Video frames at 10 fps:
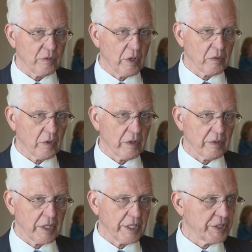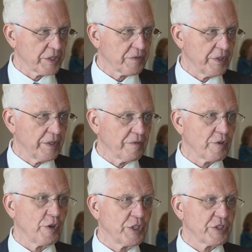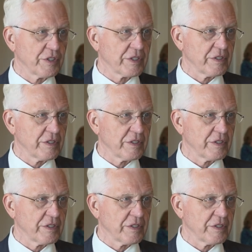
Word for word: one where religious freedom flourishes